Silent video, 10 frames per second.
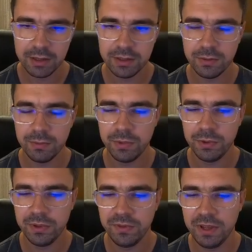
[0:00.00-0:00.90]
So
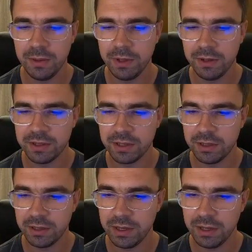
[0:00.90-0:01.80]
boot VM Linux
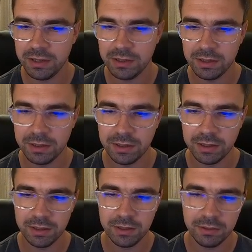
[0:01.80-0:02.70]
LTS,
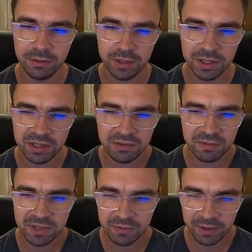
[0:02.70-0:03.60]
just
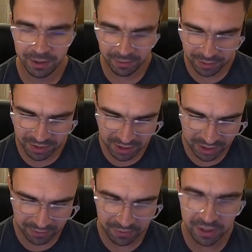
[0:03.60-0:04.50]
wherever you
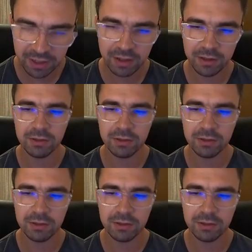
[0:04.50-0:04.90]
see vanilla,